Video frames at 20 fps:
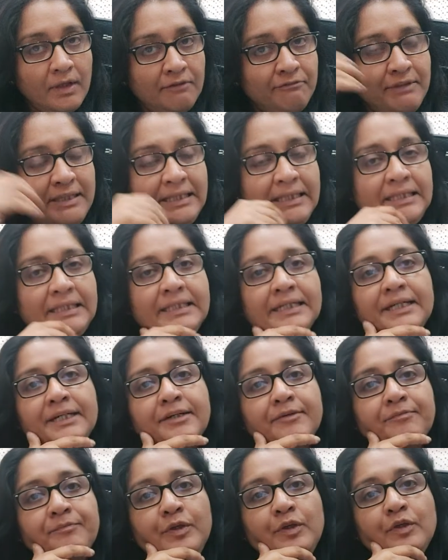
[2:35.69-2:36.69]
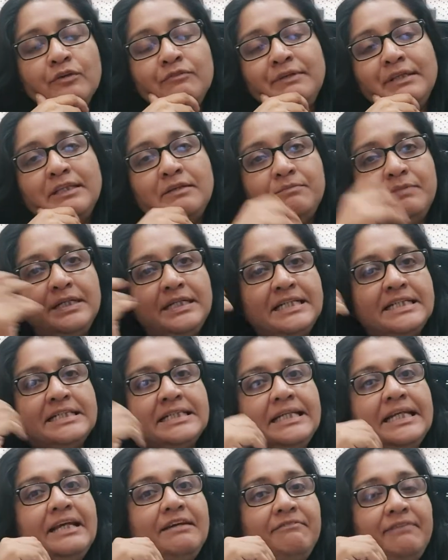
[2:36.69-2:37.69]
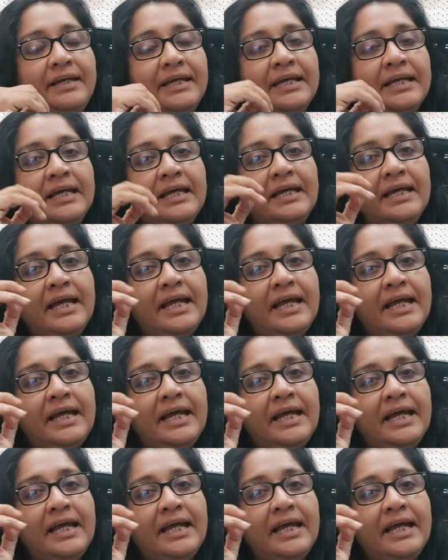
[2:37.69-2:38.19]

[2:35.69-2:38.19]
with the British leaving,